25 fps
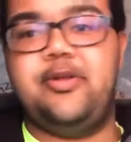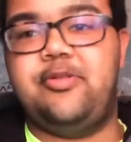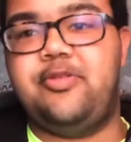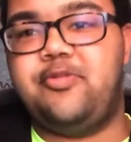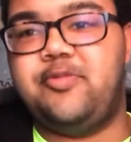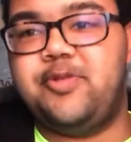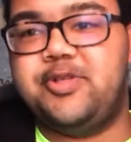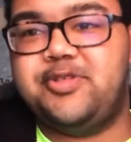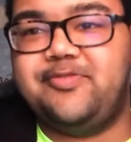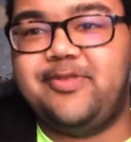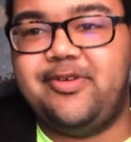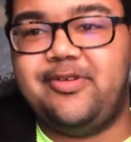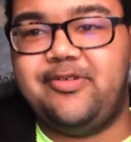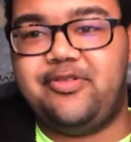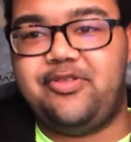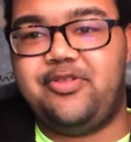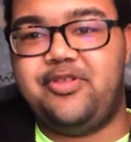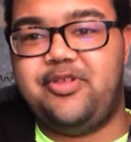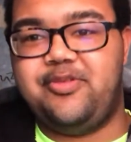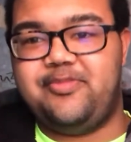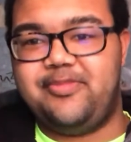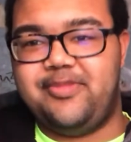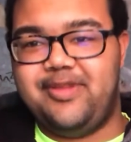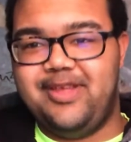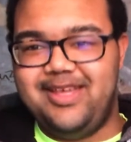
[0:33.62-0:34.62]
switch fell
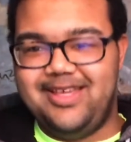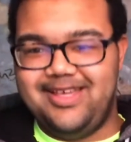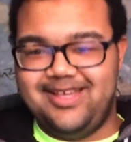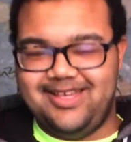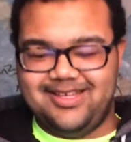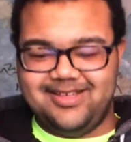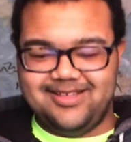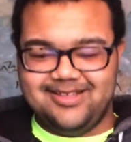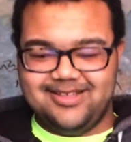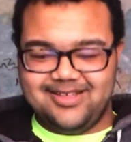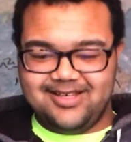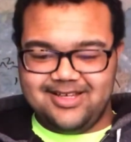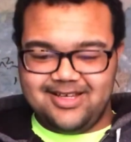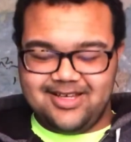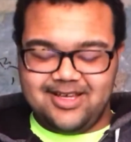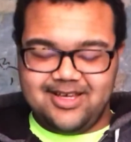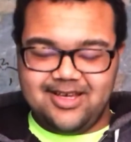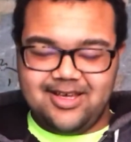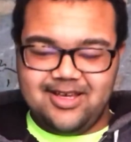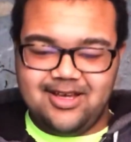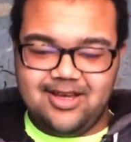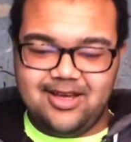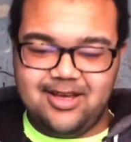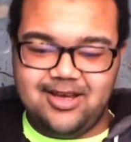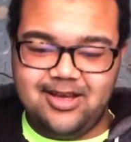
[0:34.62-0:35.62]
asleep.
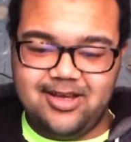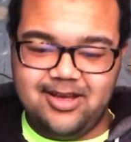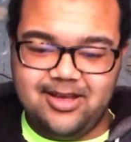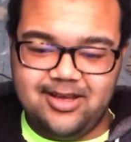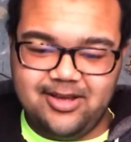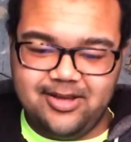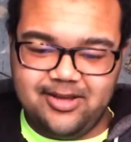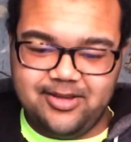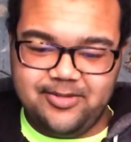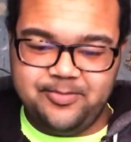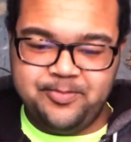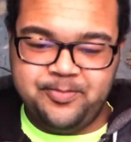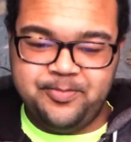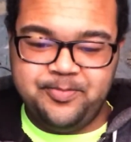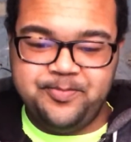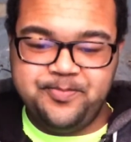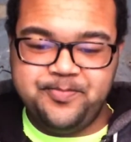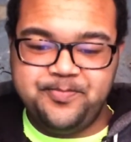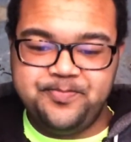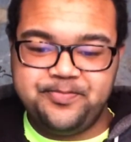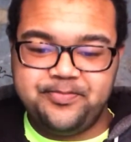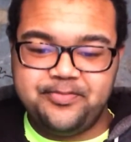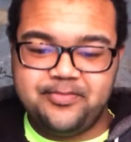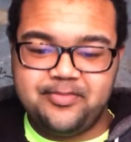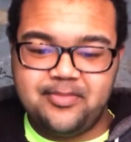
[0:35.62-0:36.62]

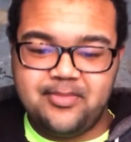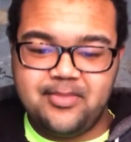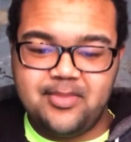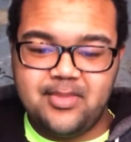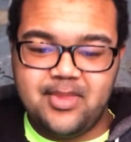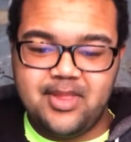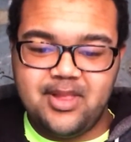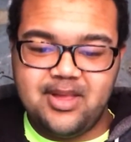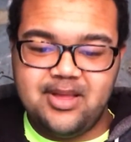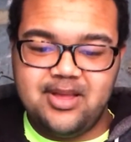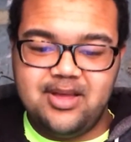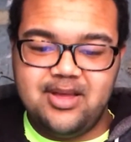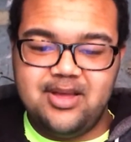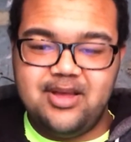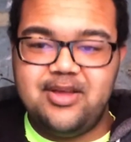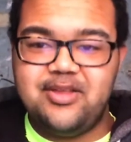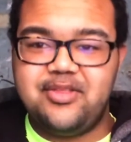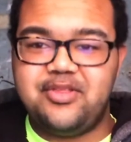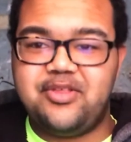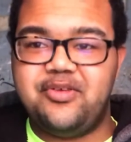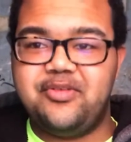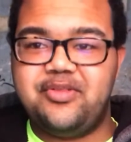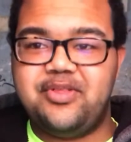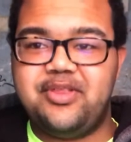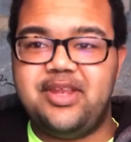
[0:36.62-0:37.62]

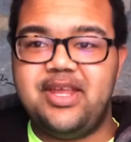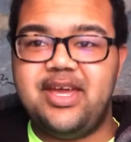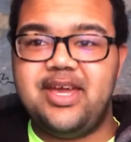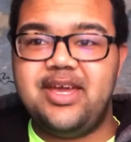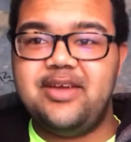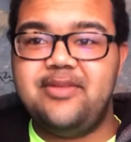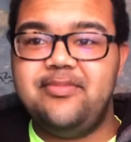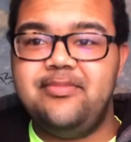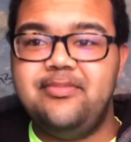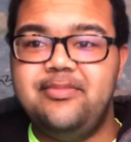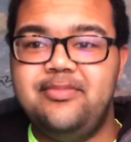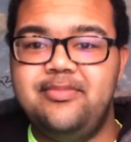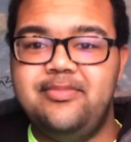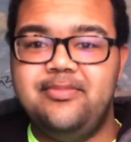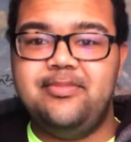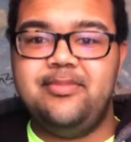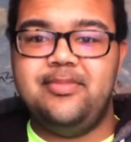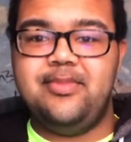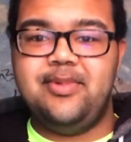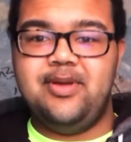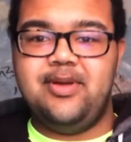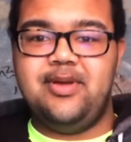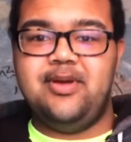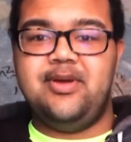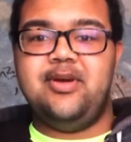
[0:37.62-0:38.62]
So today,
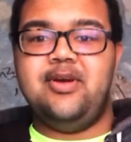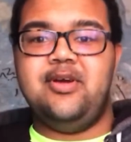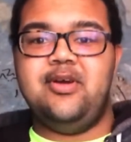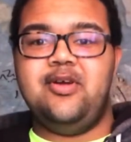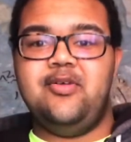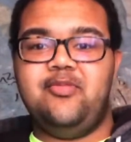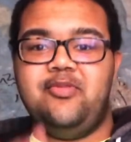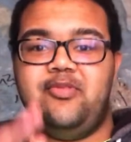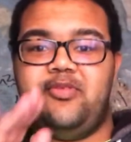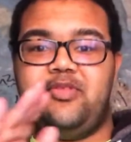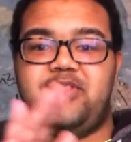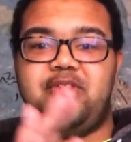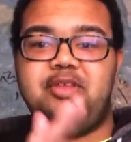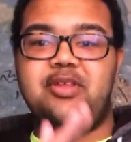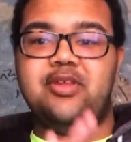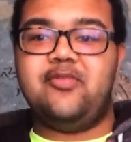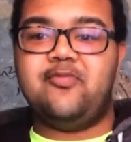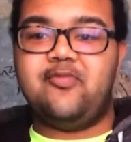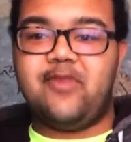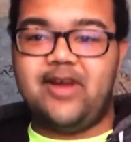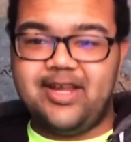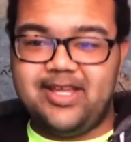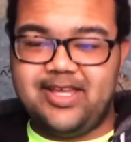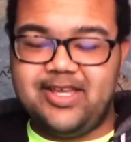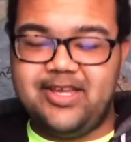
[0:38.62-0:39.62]
we're sitting
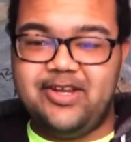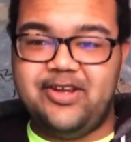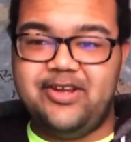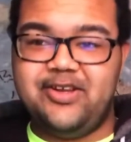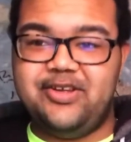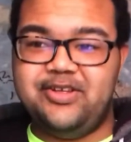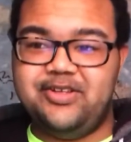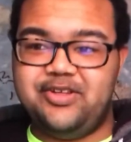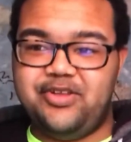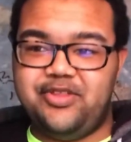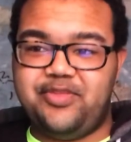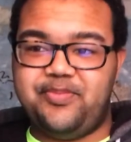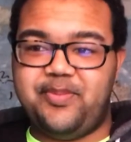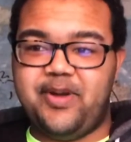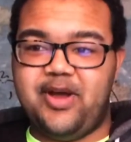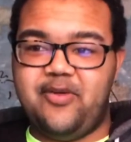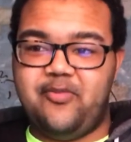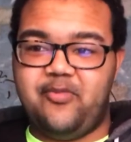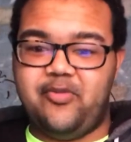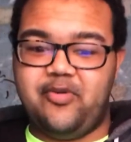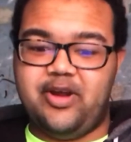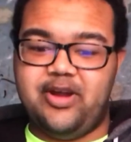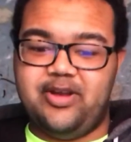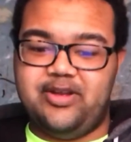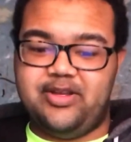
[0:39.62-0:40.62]
right here in the
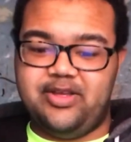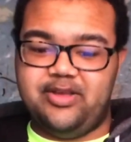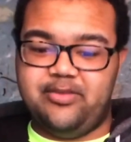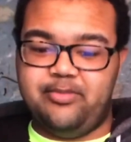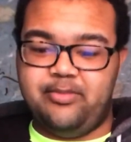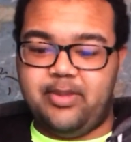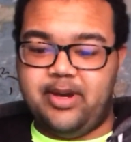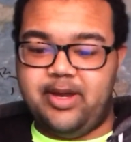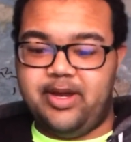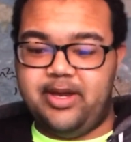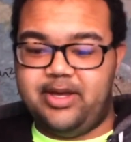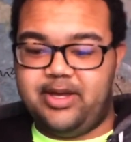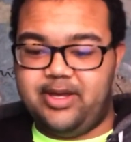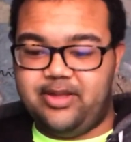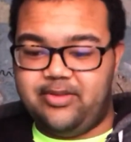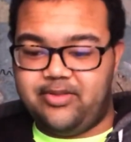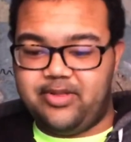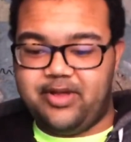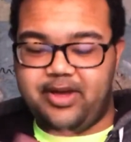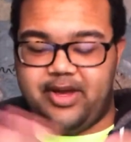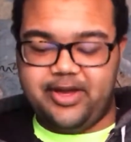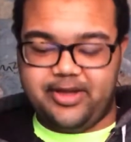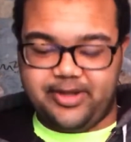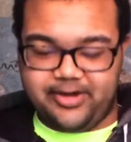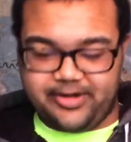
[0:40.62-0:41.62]
spot where I did my
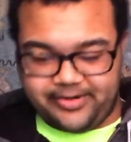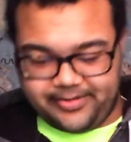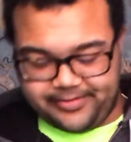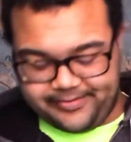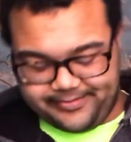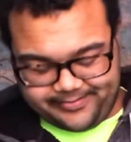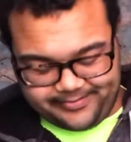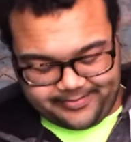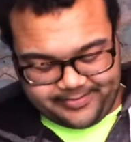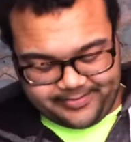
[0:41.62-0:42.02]
entire